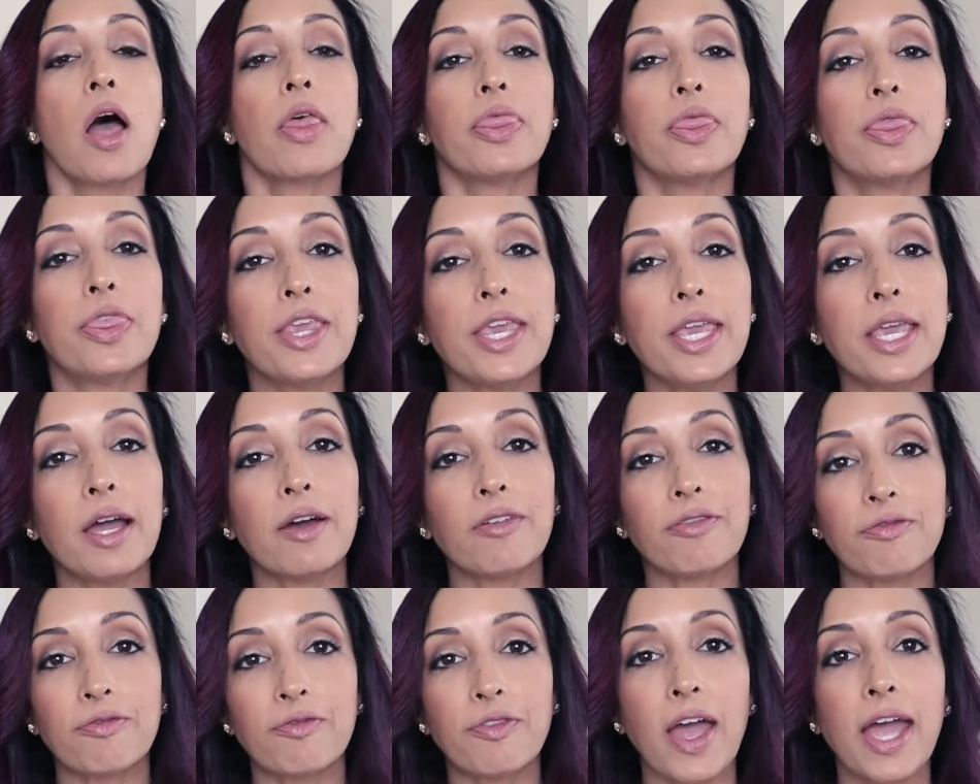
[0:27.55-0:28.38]
the
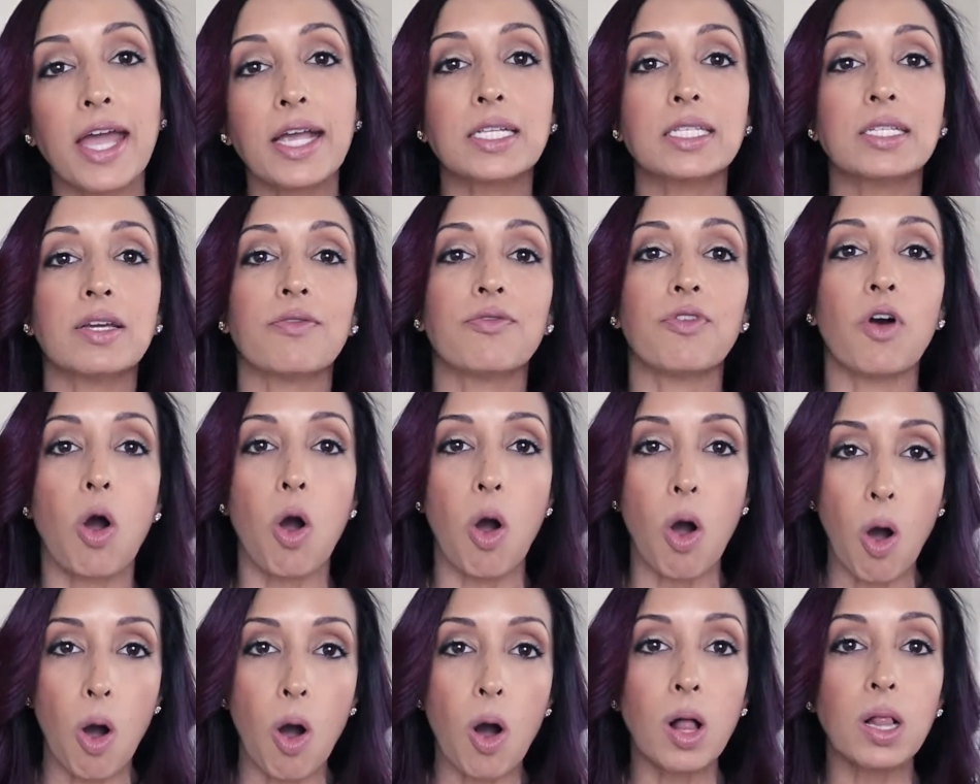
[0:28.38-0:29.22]
effect of
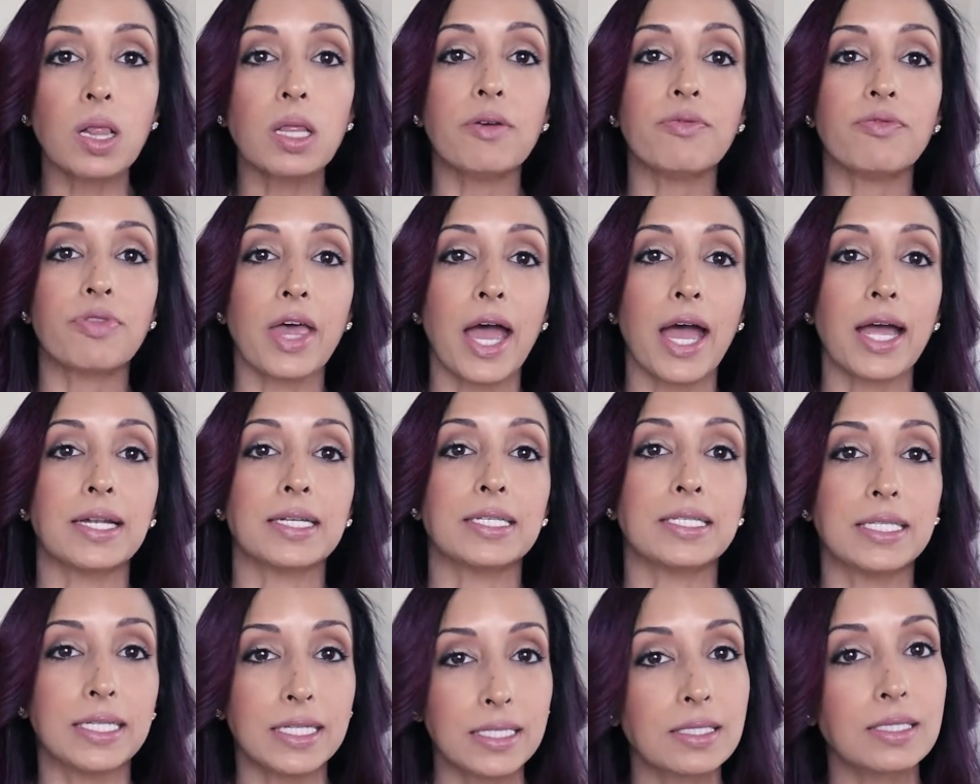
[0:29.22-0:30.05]
all of
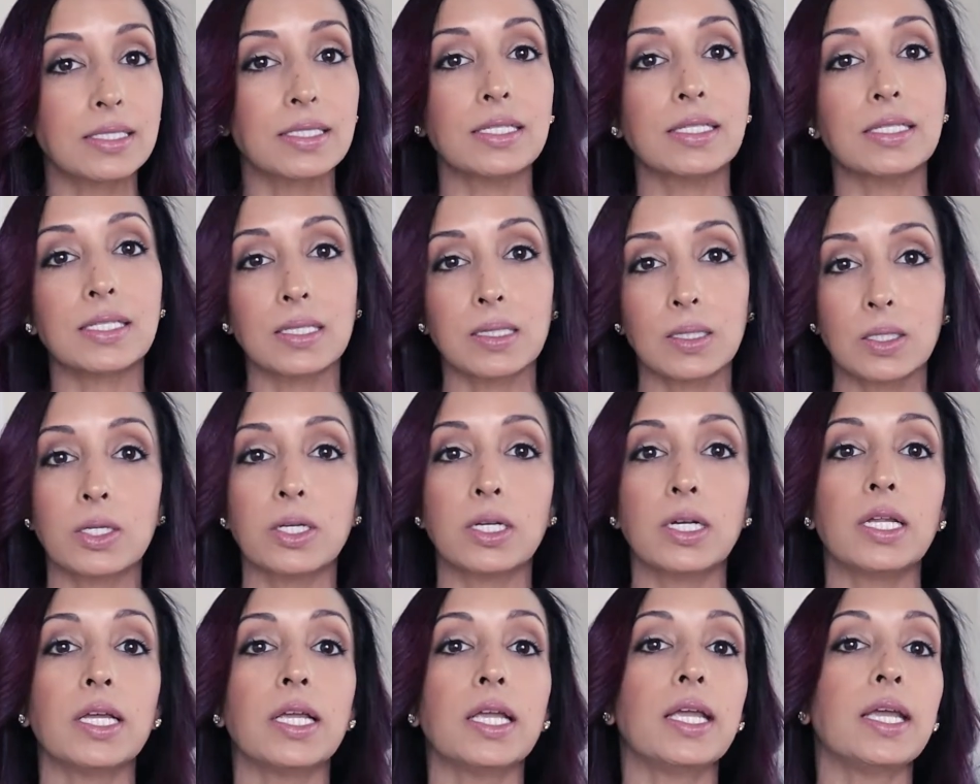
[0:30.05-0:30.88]
that distance
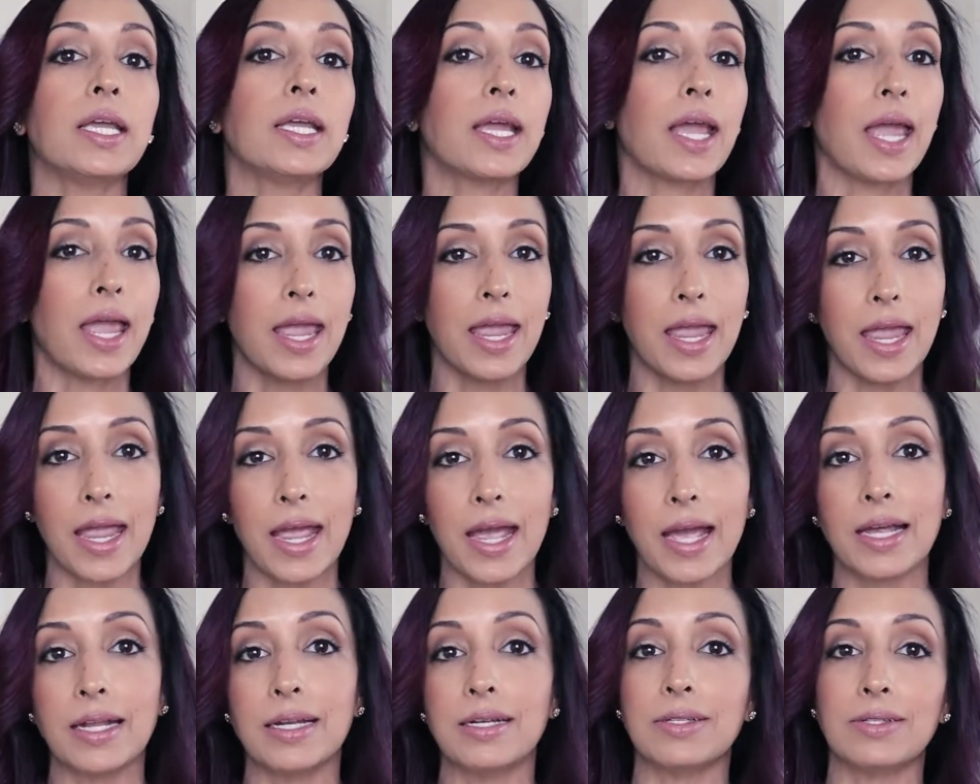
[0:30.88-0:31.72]
learning
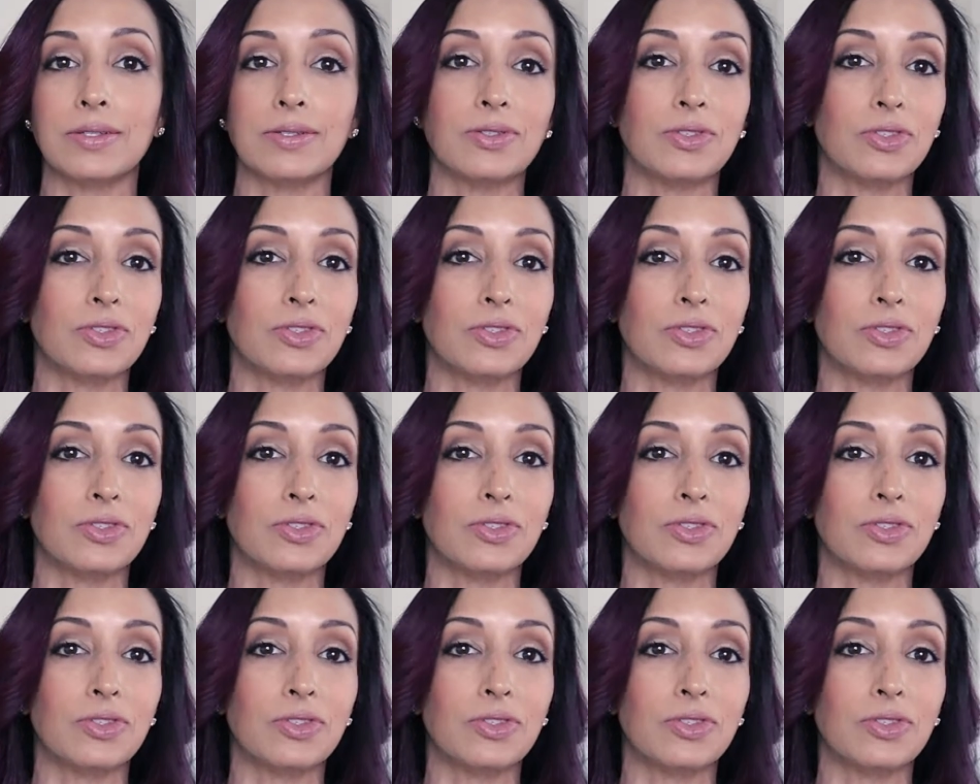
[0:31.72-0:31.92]
and